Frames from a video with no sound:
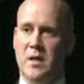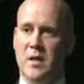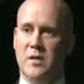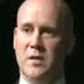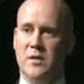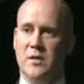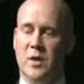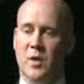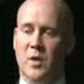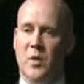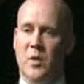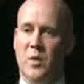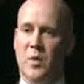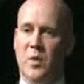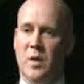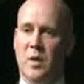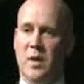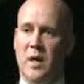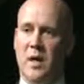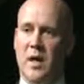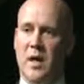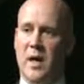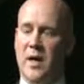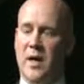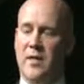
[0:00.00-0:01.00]
So
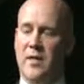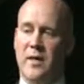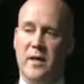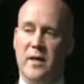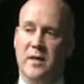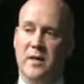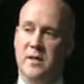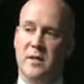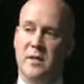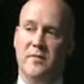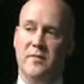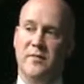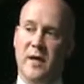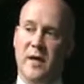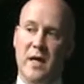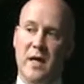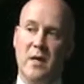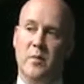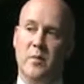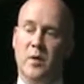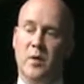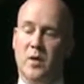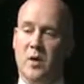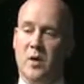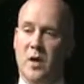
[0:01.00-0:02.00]
I think it's an
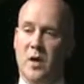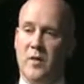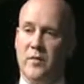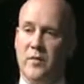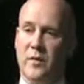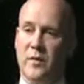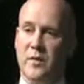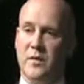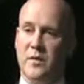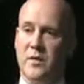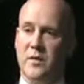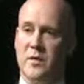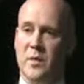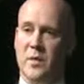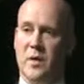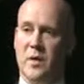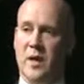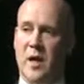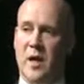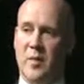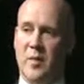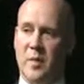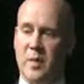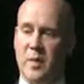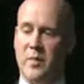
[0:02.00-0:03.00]
invaluable conference to
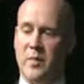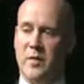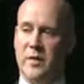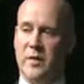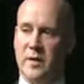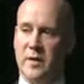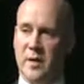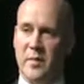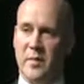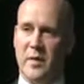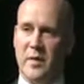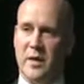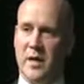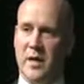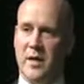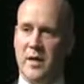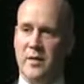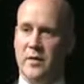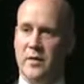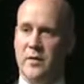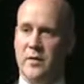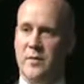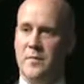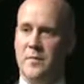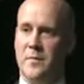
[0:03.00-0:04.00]
allow people to come
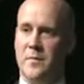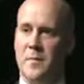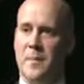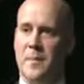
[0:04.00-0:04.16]
together